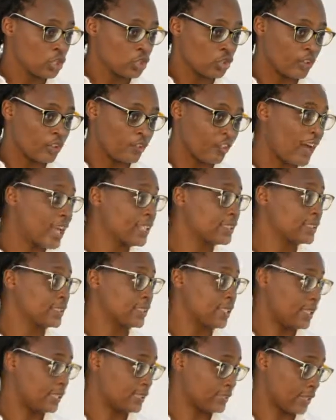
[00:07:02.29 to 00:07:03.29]

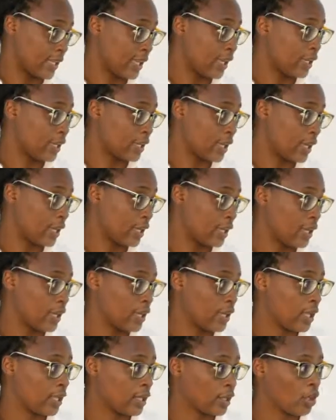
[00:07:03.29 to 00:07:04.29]
universities
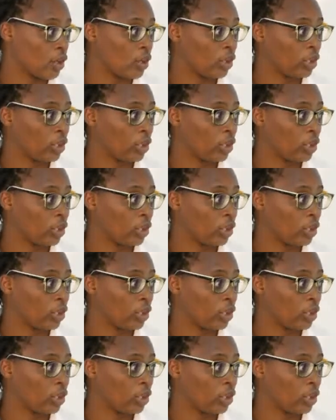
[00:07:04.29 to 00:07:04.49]
and